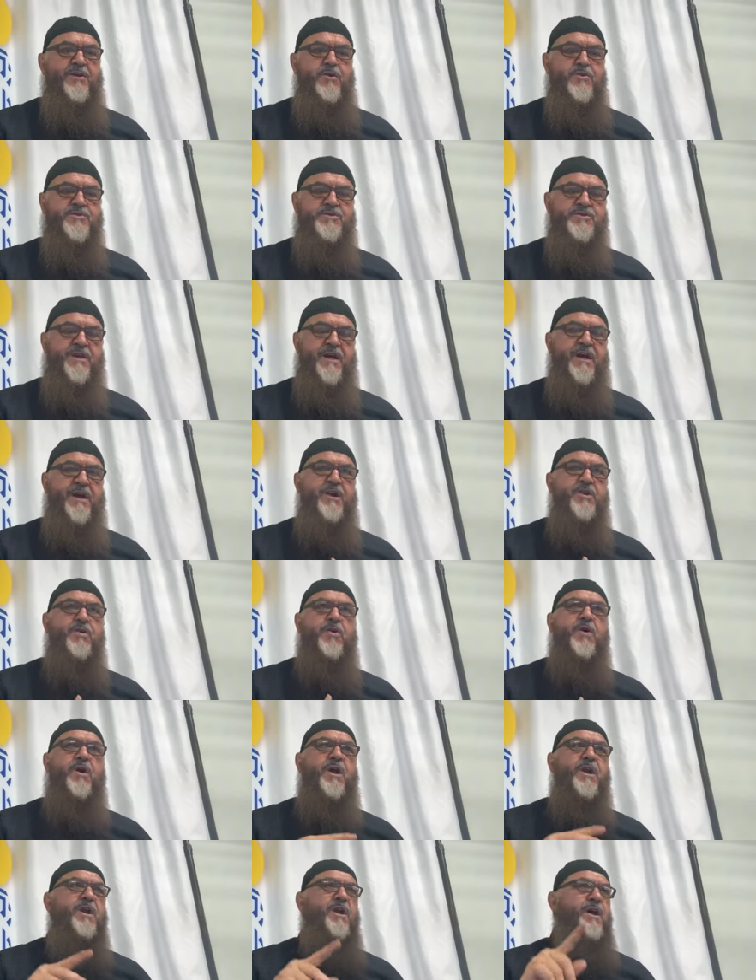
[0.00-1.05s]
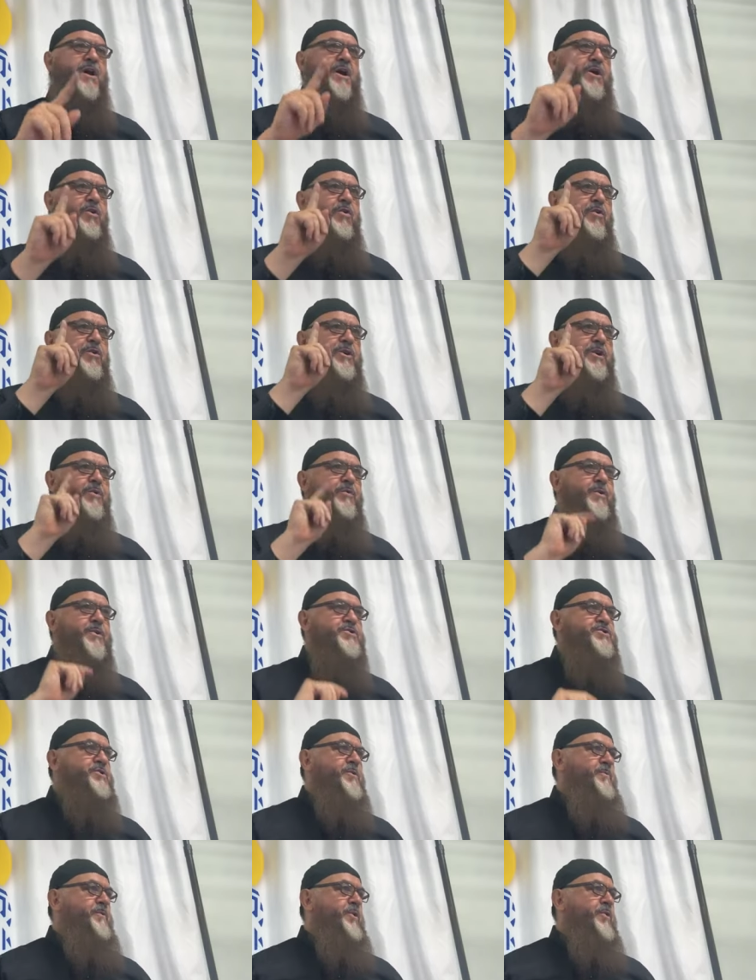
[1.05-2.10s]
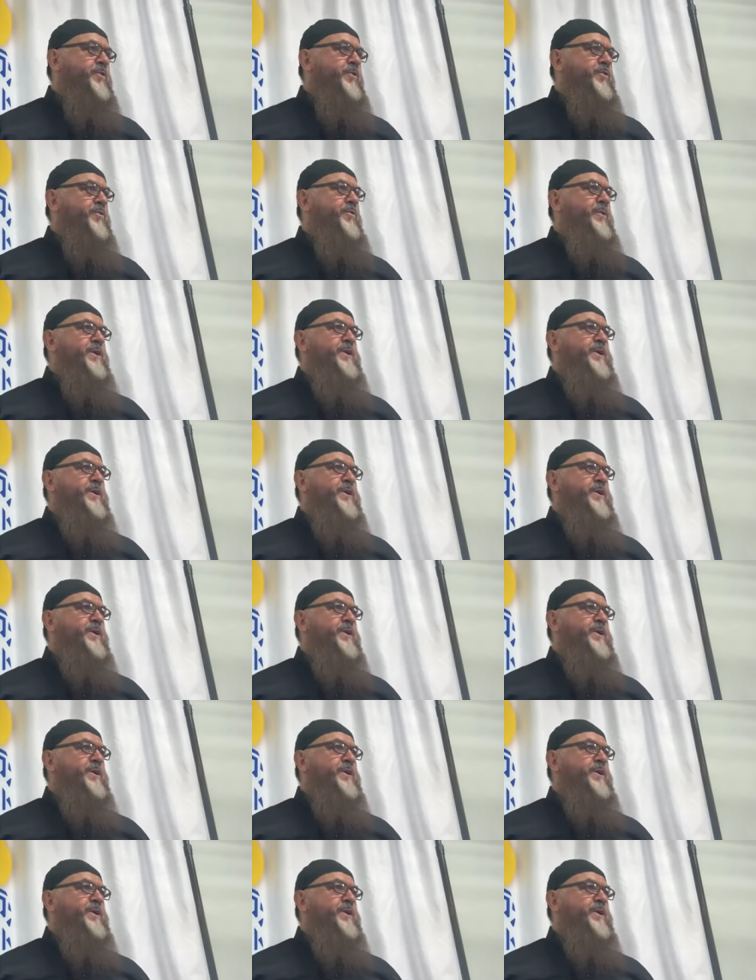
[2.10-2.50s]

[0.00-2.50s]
you're saying, Oh Allah, I only worship you.